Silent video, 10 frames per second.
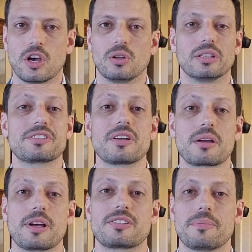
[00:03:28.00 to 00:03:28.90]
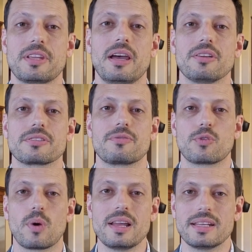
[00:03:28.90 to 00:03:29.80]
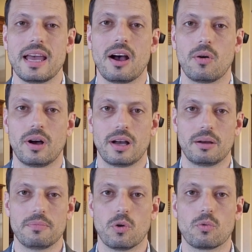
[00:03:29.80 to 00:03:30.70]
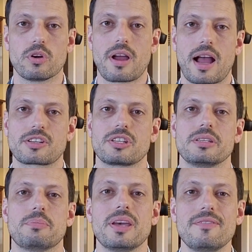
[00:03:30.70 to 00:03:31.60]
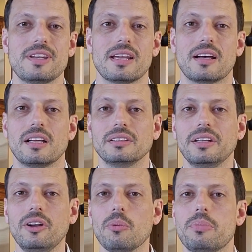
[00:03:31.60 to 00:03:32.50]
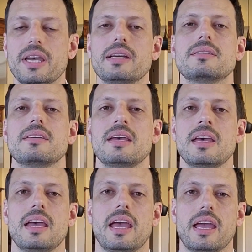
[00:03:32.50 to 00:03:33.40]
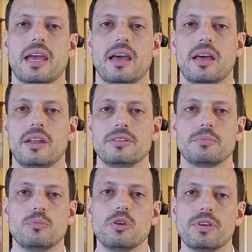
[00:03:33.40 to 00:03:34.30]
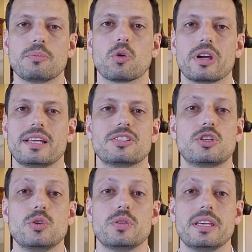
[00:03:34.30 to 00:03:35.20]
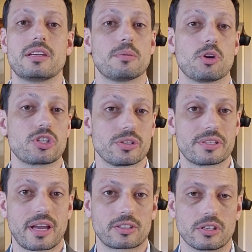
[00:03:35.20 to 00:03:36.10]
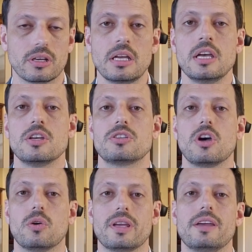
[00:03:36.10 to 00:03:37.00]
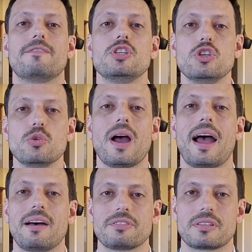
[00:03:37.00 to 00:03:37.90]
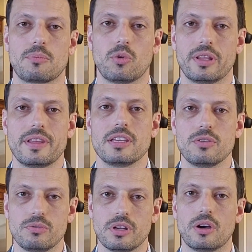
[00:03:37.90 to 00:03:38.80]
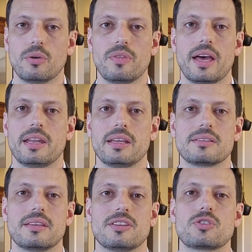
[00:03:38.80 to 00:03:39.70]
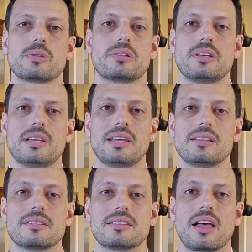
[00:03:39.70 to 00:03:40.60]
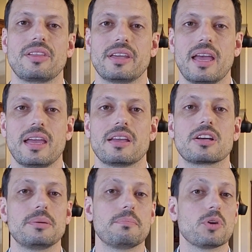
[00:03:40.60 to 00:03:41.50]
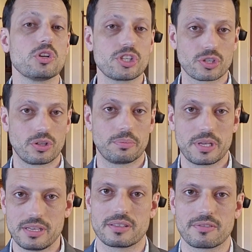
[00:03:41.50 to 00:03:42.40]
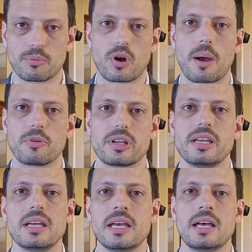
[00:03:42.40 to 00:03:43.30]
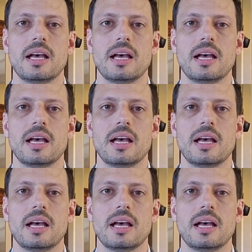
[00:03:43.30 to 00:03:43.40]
So let's talk about something else. For right now, we're actually pivoting a little bit and moving more into the commercial sector. So if you have someone that you know that is interested in selling a commercial piece of property,